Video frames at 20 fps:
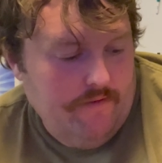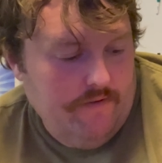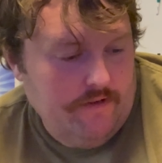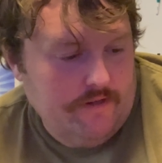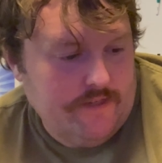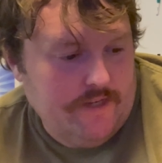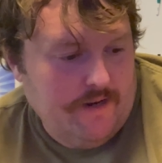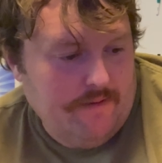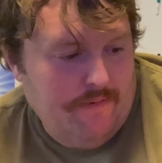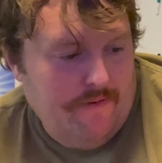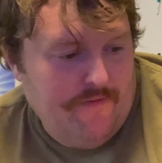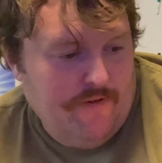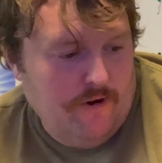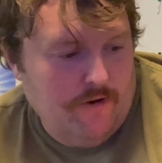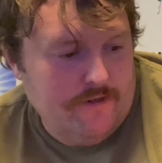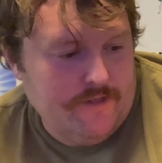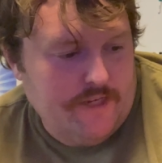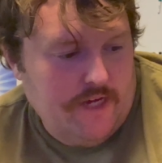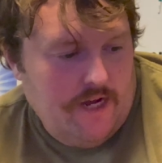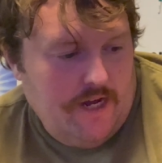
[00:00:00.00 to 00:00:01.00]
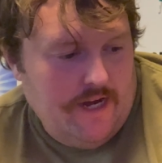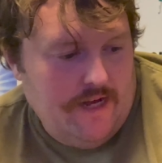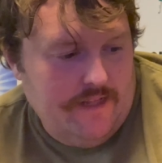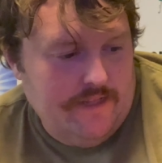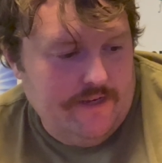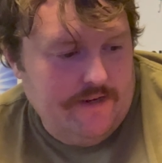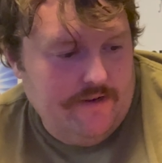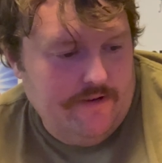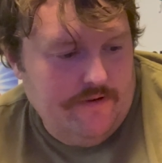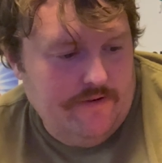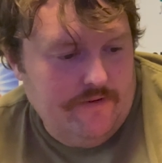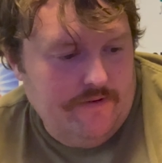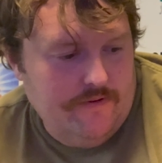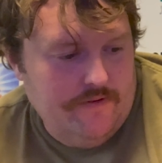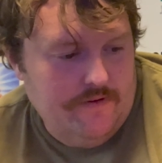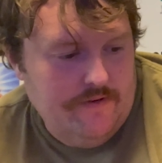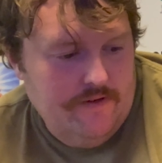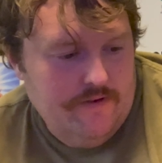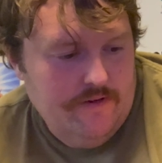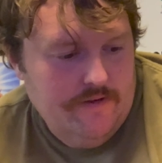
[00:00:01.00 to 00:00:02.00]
looks like reverse holo,